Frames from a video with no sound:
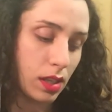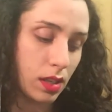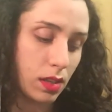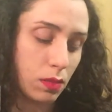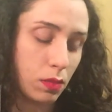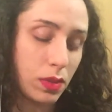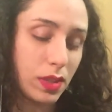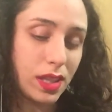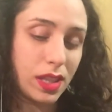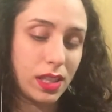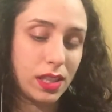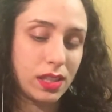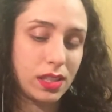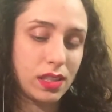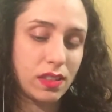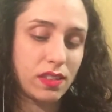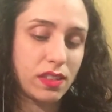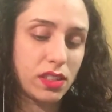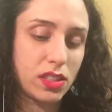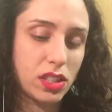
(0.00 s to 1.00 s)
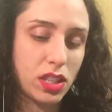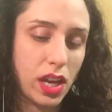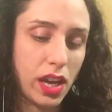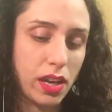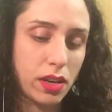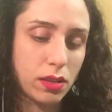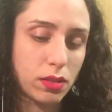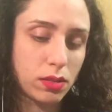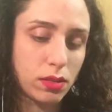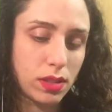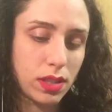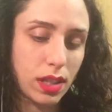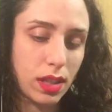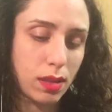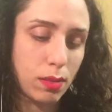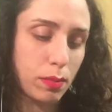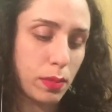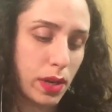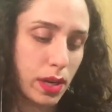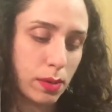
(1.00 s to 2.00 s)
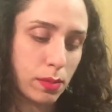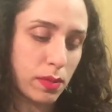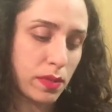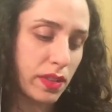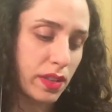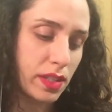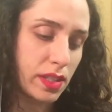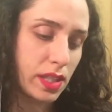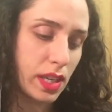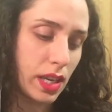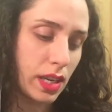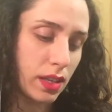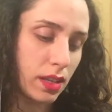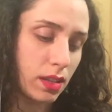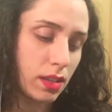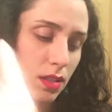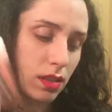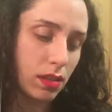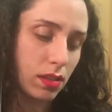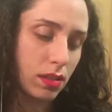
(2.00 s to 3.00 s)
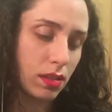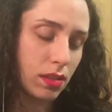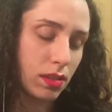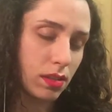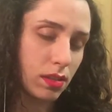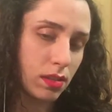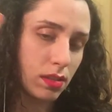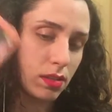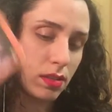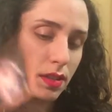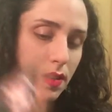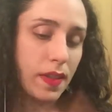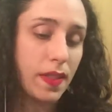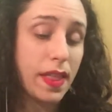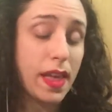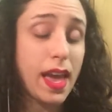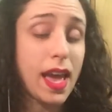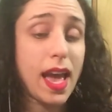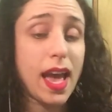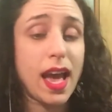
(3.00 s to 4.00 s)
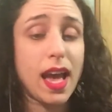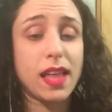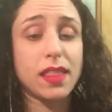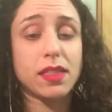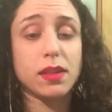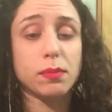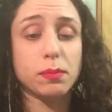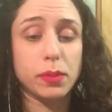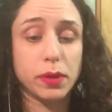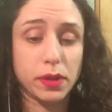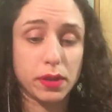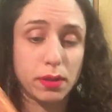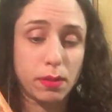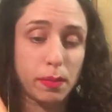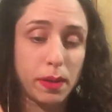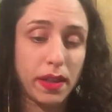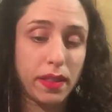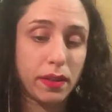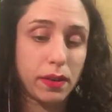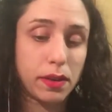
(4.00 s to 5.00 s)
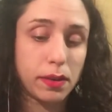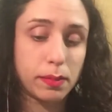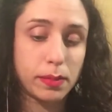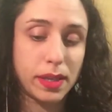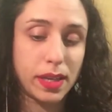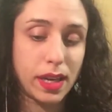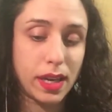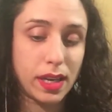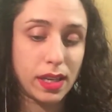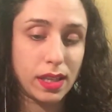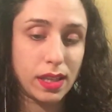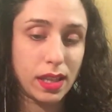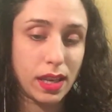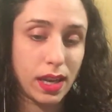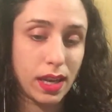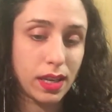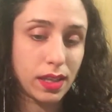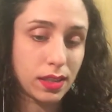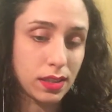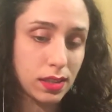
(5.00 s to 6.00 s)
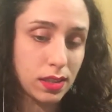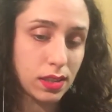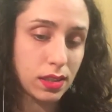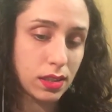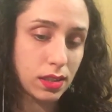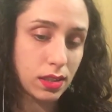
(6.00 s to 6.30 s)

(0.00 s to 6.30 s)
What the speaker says: with List of the Shadows at the bottom of the deck and the Birth Mother behind that.